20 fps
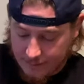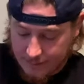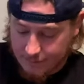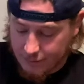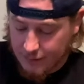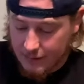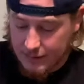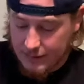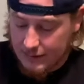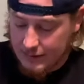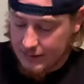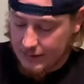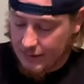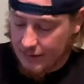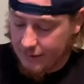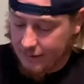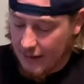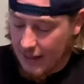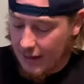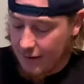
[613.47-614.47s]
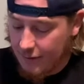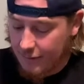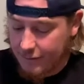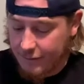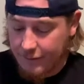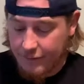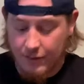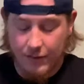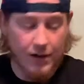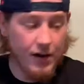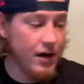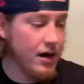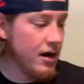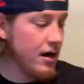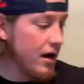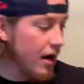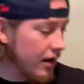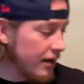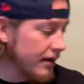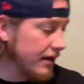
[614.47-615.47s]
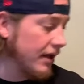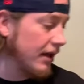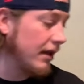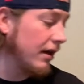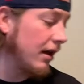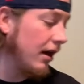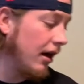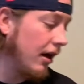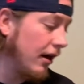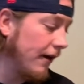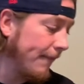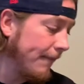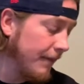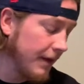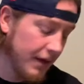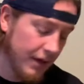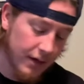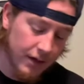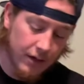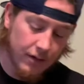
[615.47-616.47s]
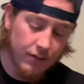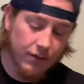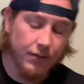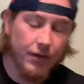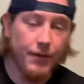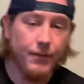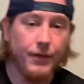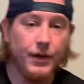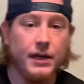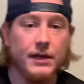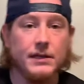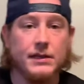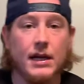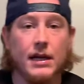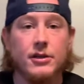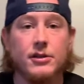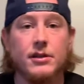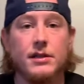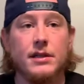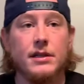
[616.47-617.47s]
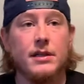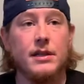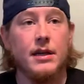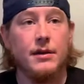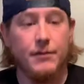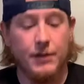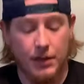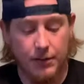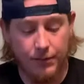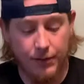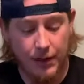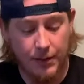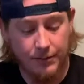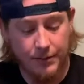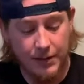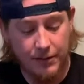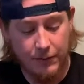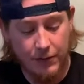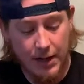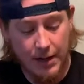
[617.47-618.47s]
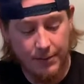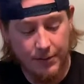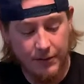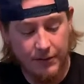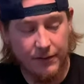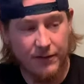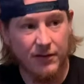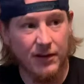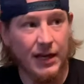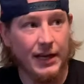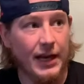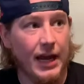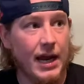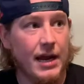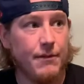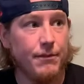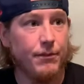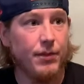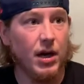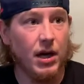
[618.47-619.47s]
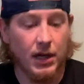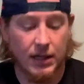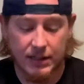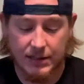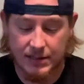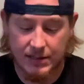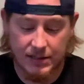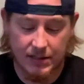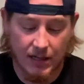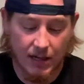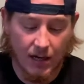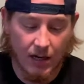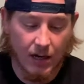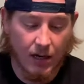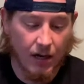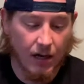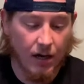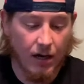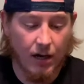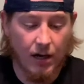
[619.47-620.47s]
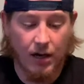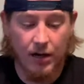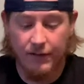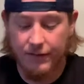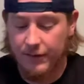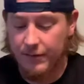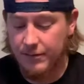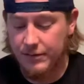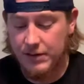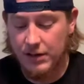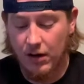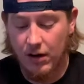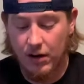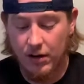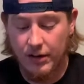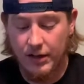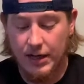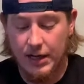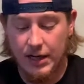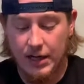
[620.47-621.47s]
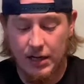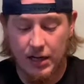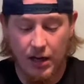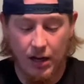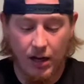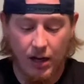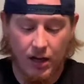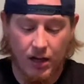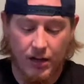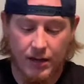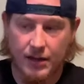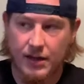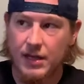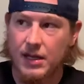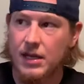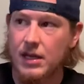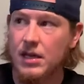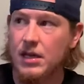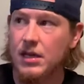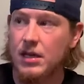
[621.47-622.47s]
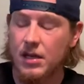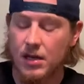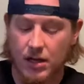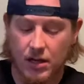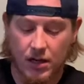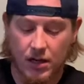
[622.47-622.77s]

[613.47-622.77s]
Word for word: putting stuff out for nothing. Um, one of my buddies actually did get me a pumpkin wrapper for like eight bucks uh, from Target. Uh, the